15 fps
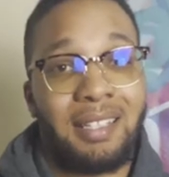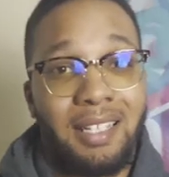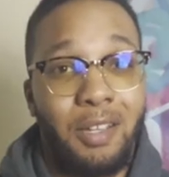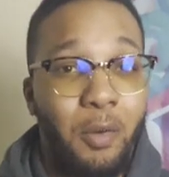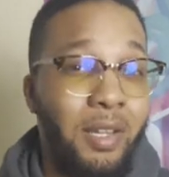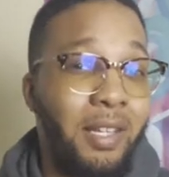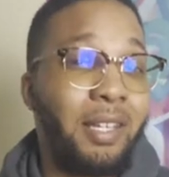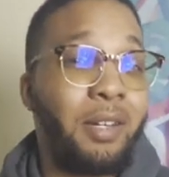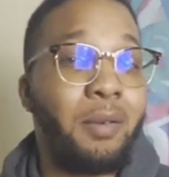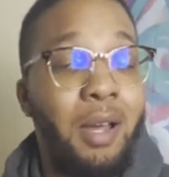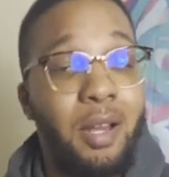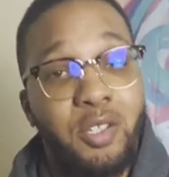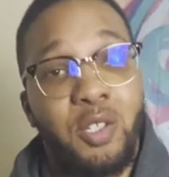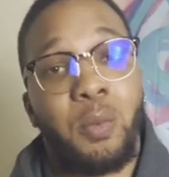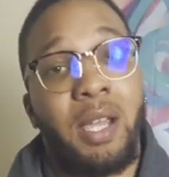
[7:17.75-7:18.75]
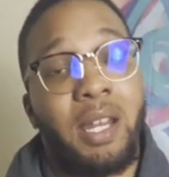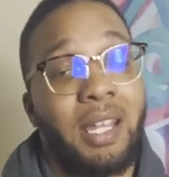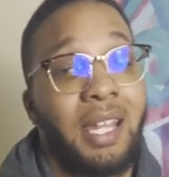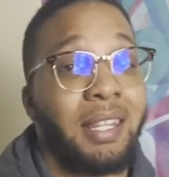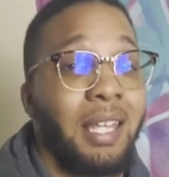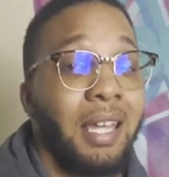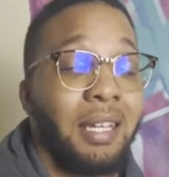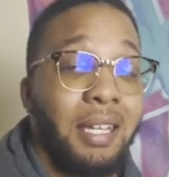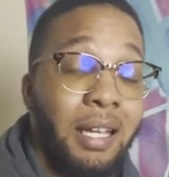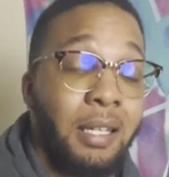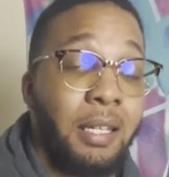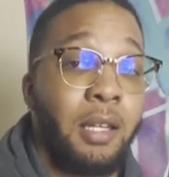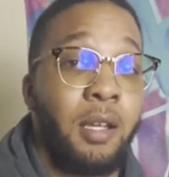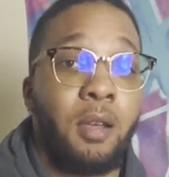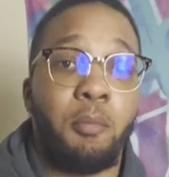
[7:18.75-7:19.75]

go a little out your way to get that done